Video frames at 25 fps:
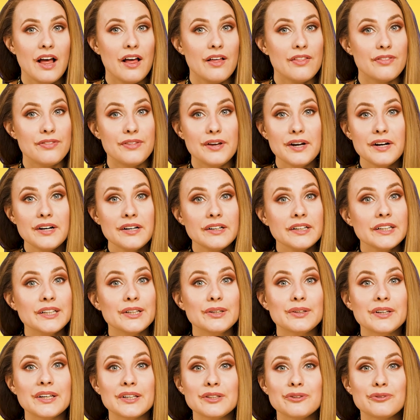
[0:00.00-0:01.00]
There
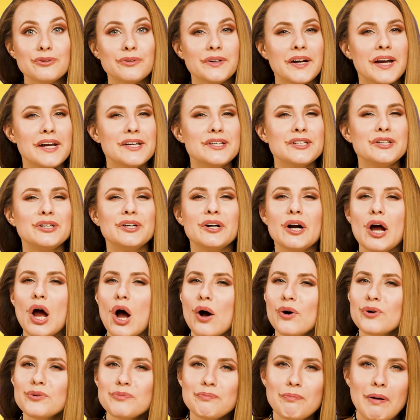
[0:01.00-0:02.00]
you can create your
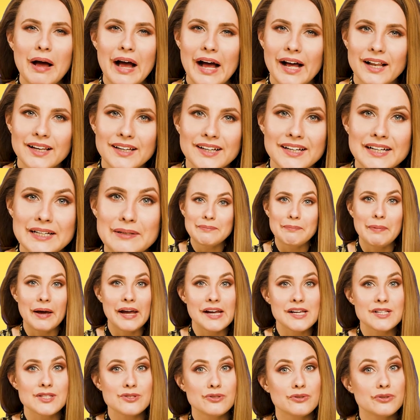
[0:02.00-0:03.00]
own palette
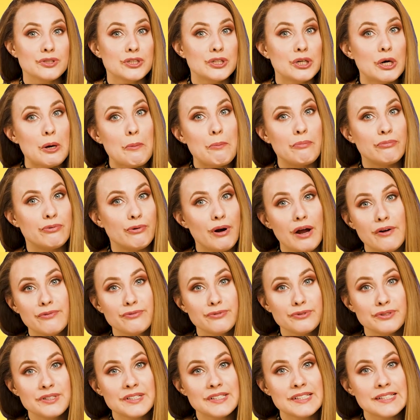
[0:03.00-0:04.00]
based on your
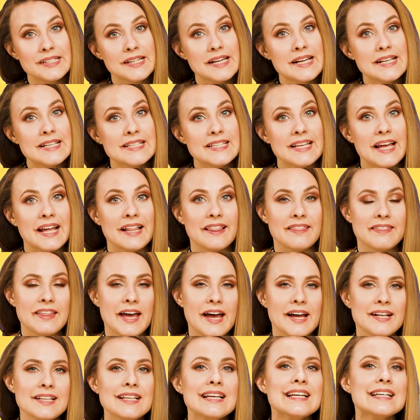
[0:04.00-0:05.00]
preferences and
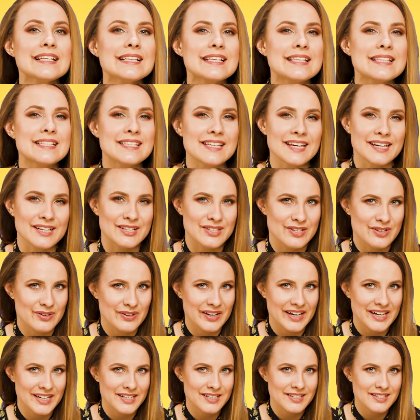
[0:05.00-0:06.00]
then stick to
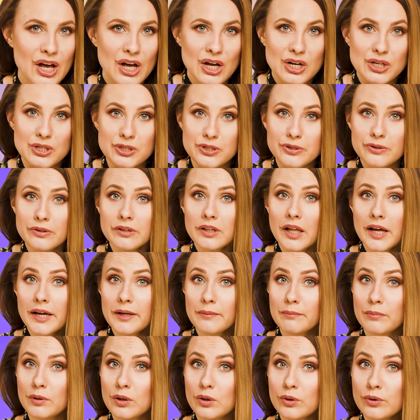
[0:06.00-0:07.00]
it. Do you
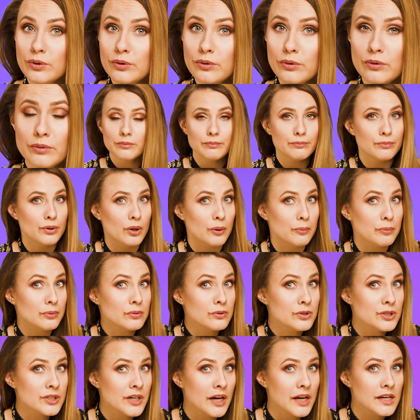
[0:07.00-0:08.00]
like blue, purple
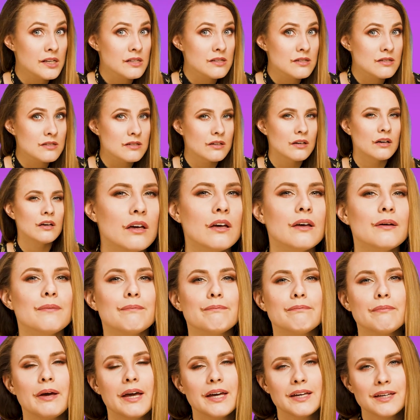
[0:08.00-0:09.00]
shades?
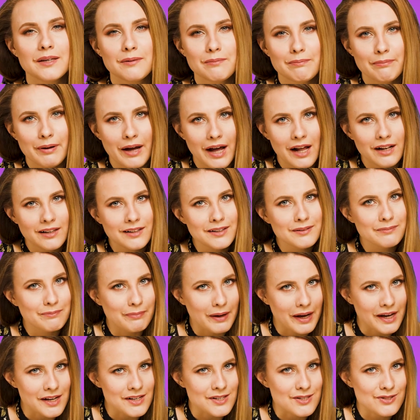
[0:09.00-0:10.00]
Make a palette
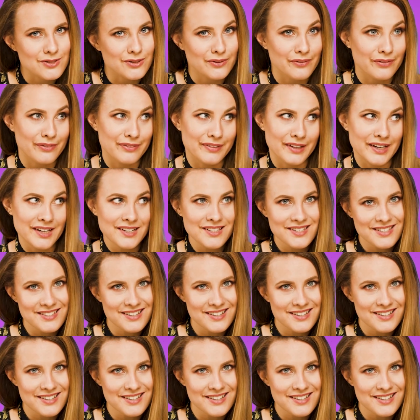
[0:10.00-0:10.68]
based on these